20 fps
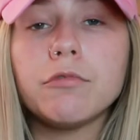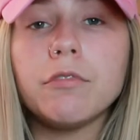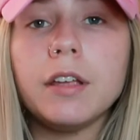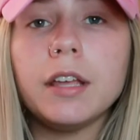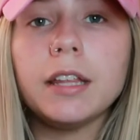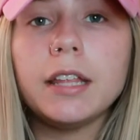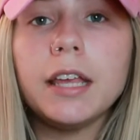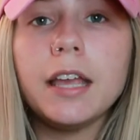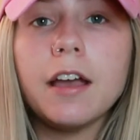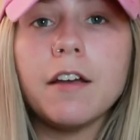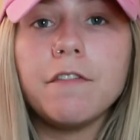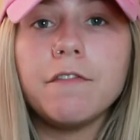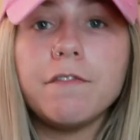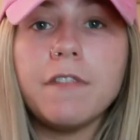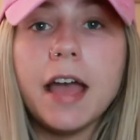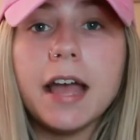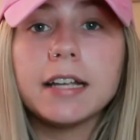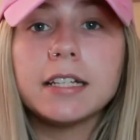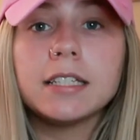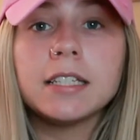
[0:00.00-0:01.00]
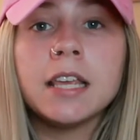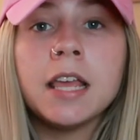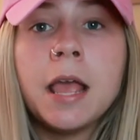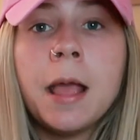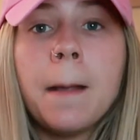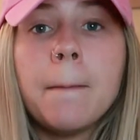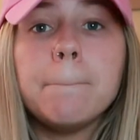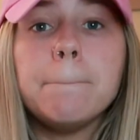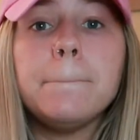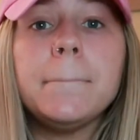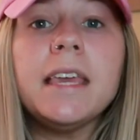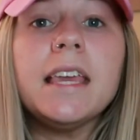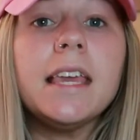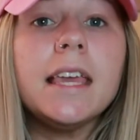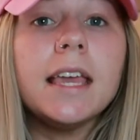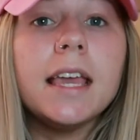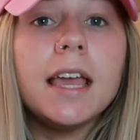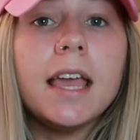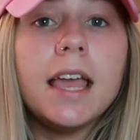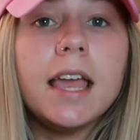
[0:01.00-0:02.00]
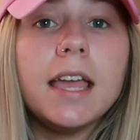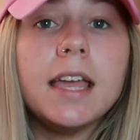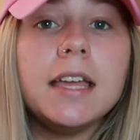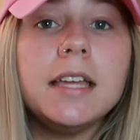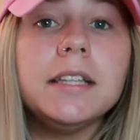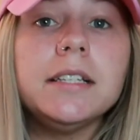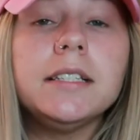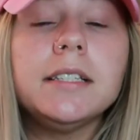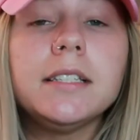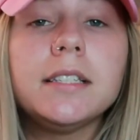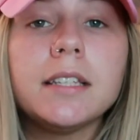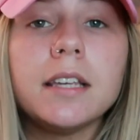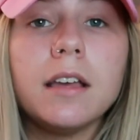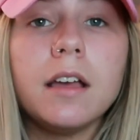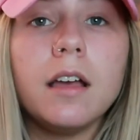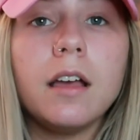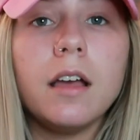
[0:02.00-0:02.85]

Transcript: really affect me and